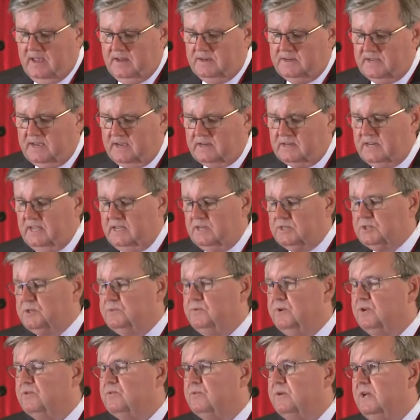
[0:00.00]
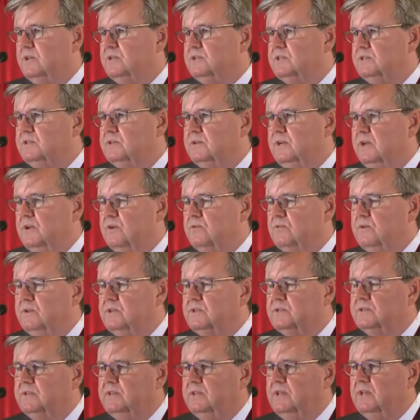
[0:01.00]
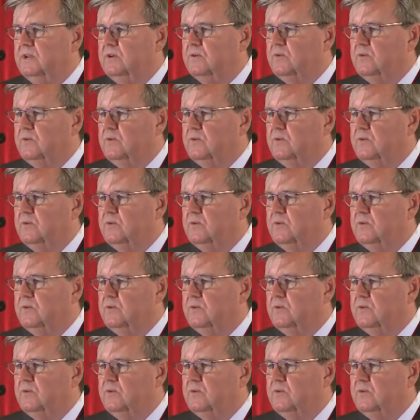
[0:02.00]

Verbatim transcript: techniques to increase, increase the